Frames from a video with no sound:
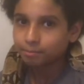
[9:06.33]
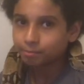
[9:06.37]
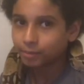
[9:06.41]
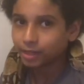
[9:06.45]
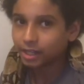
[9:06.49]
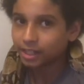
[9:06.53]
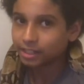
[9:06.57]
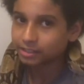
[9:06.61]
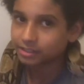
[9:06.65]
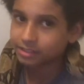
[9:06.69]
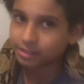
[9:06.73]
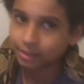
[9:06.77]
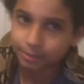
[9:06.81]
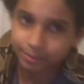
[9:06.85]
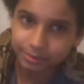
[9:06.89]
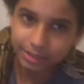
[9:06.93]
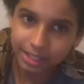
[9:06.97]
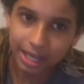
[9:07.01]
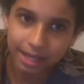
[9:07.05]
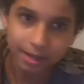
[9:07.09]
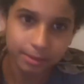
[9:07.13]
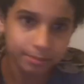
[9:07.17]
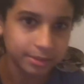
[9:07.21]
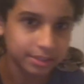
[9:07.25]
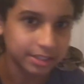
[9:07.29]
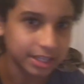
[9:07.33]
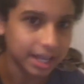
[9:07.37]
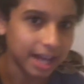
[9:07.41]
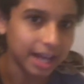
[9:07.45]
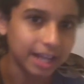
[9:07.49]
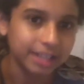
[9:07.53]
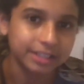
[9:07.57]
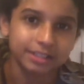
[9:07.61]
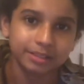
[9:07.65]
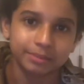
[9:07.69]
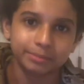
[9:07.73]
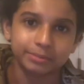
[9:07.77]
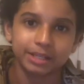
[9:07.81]
But sometimes
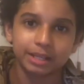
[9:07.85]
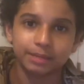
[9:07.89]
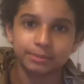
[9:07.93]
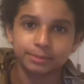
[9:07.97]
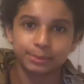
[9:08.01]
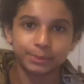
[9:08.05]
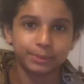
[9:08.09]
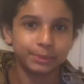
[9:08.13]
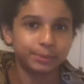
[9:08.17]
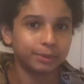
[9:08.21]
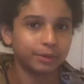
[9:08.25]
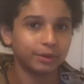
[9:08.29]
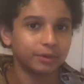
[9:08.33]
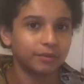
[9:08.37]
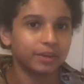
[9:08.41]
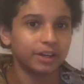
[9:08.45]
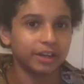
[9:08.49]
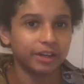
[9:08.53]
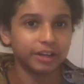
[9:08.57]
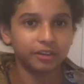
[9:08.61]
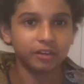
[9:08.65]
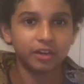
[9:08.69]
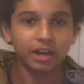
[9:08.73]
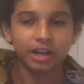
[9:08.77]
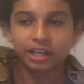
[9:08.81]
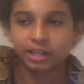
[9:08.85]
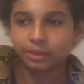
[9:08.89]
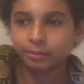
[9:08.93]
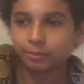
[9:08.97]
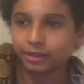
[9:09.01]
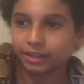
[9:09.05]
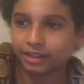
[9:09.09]
not. Sometimes people are very lucky.